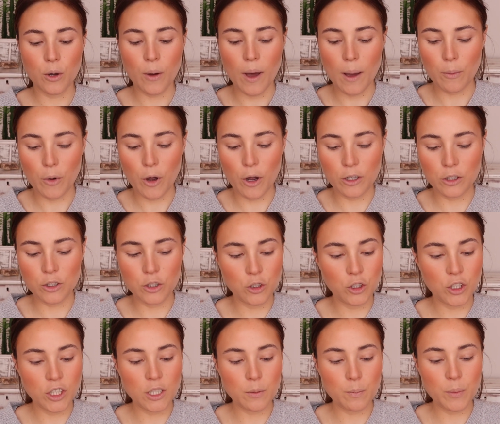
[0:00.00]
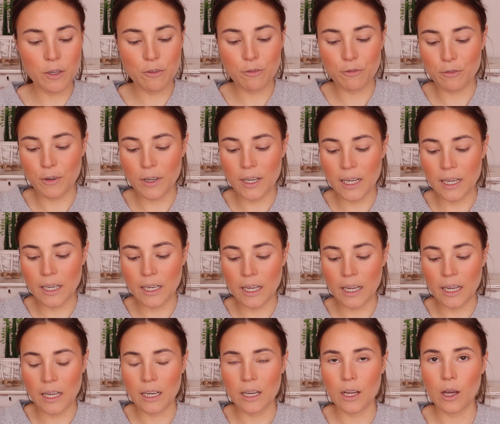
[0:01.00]
I'm going to just be filling
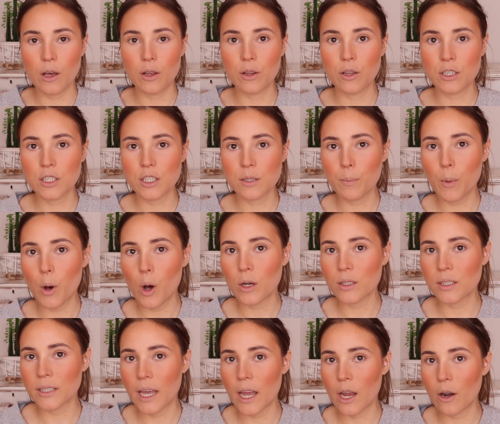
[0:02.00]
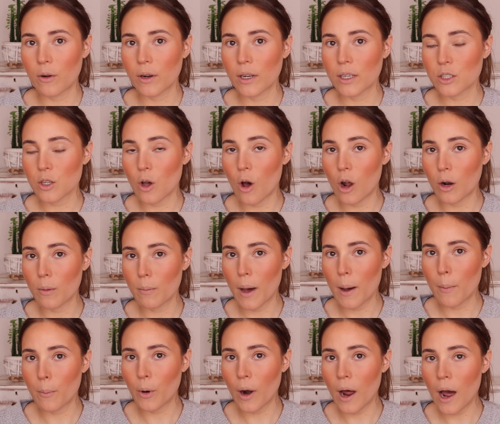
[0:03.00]
in the sparse areas on
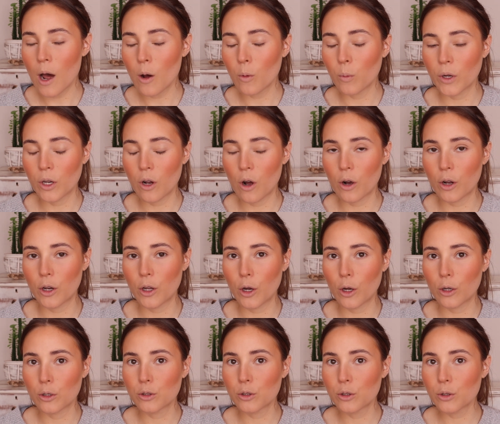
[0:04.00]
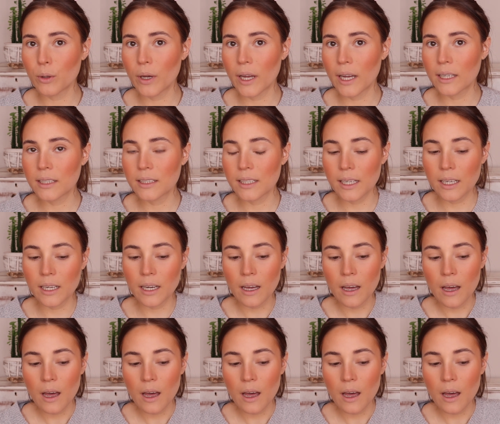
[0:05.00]
my brow. We're not going to go too hectic